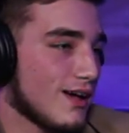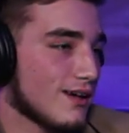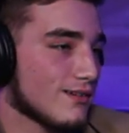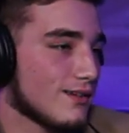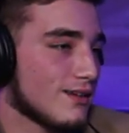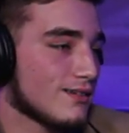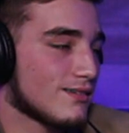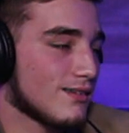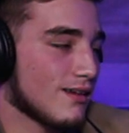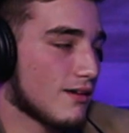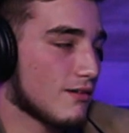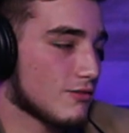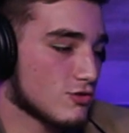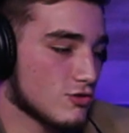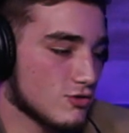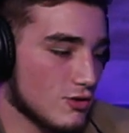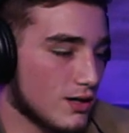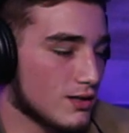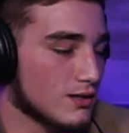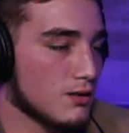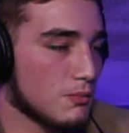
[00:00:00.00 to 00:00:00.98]
fat. It's
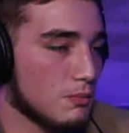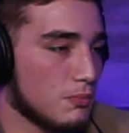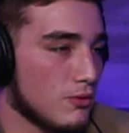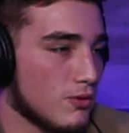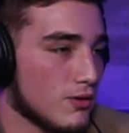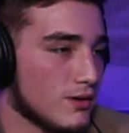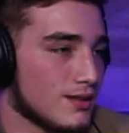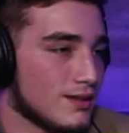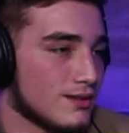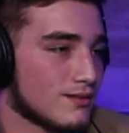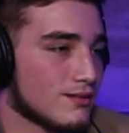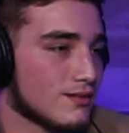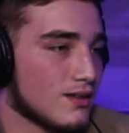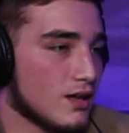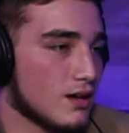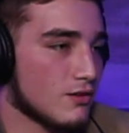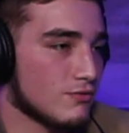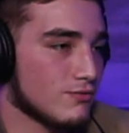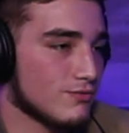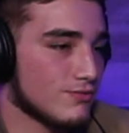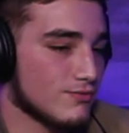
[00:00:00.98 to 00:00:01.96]
like straight to the point
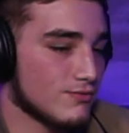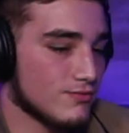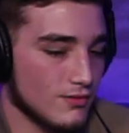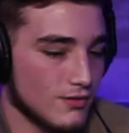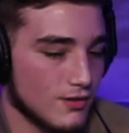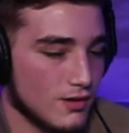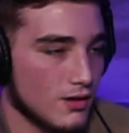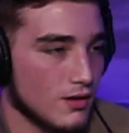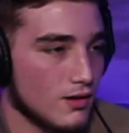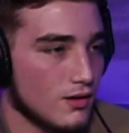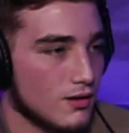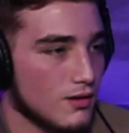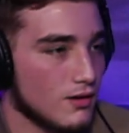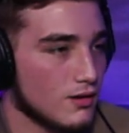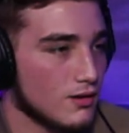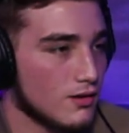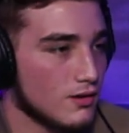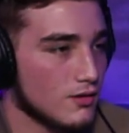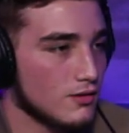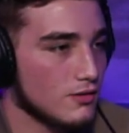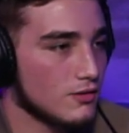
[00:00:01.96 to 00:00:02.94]
instead yeah. of.
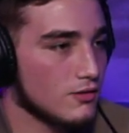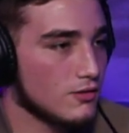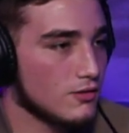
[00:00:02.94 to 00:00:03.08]
So,